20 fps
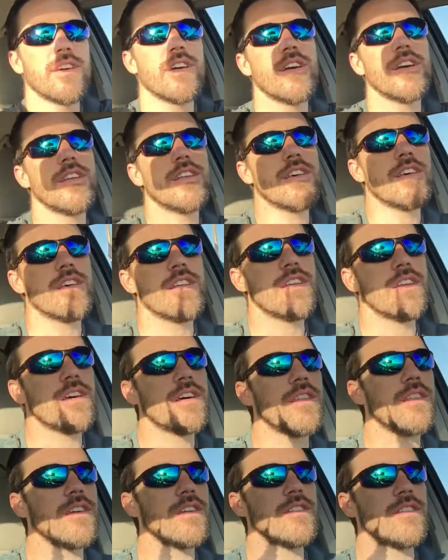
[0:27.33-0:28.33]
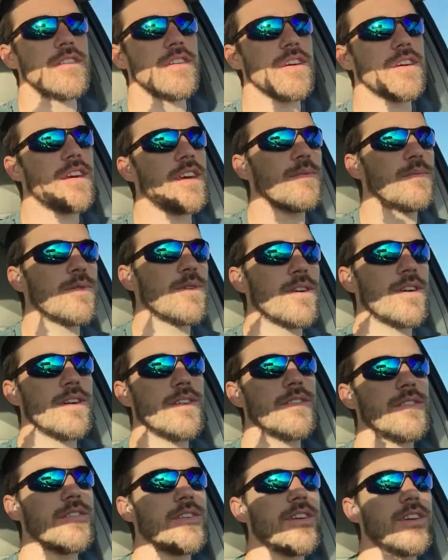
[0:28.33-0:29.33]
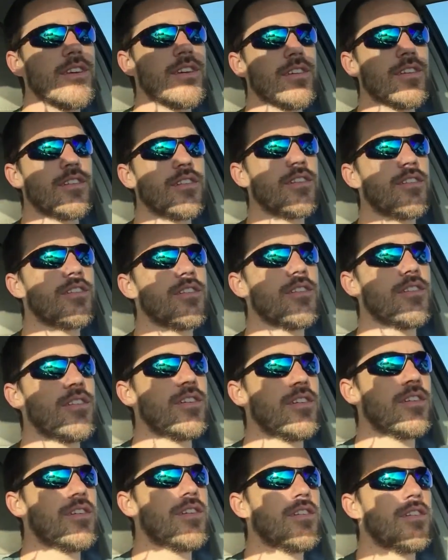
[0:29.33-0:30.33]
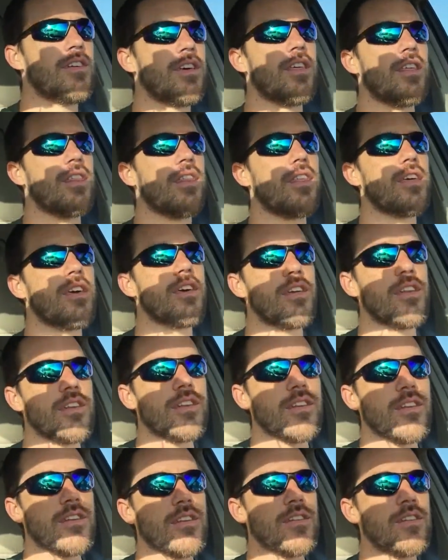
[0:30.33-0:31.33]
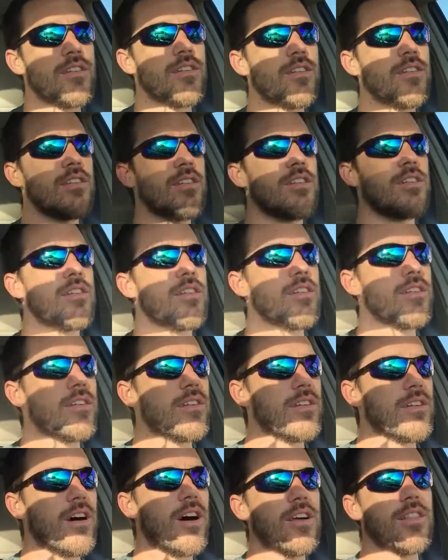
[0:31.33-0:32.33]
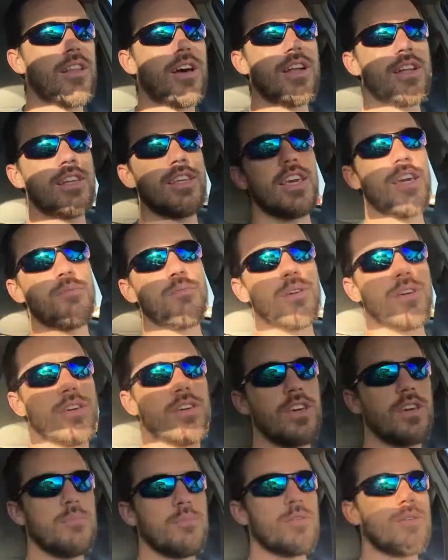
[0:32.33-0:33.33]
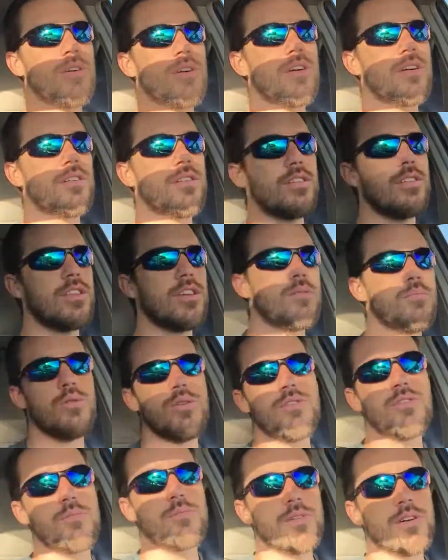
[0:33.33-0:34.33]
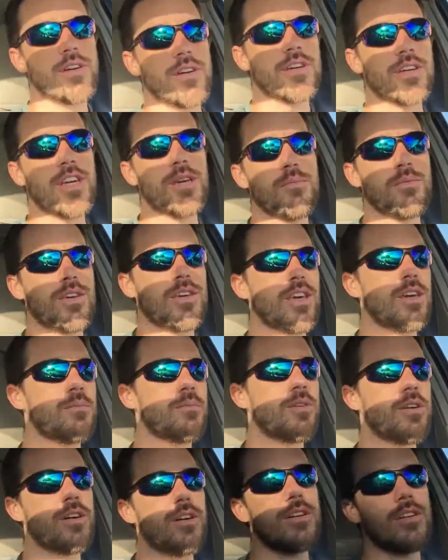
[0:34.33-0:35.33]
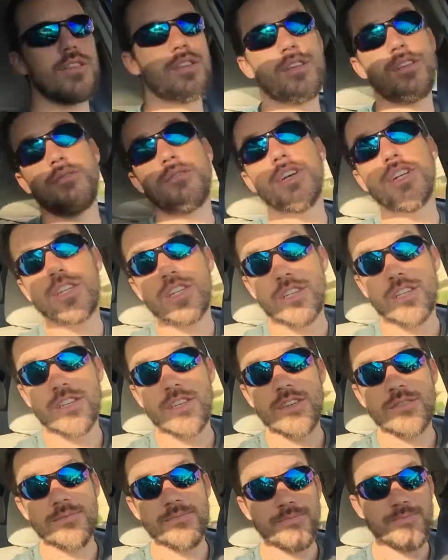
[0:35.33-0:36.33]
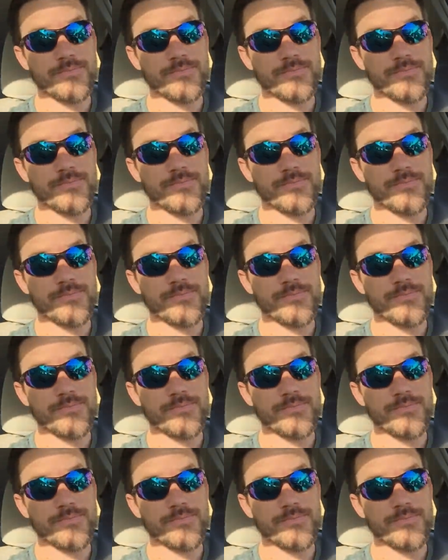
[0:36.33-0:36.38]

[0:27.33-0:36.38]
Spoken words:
And then the internet came around, and then online gaming came around, and then multiplayer gaming came around, and then eventually,